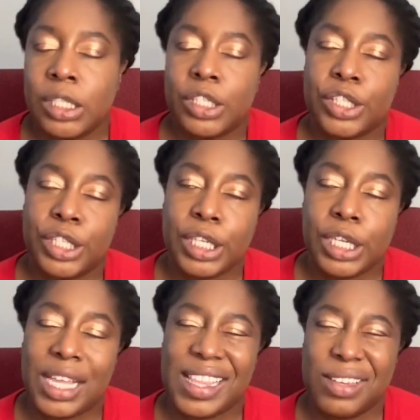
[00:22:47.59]

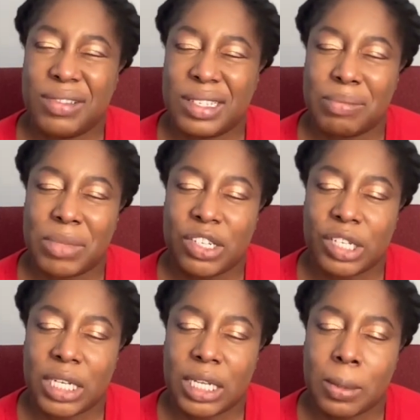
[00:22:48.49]
She, I think it was in
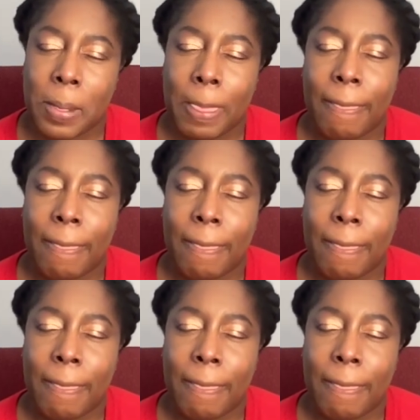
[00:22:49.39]
Michigan,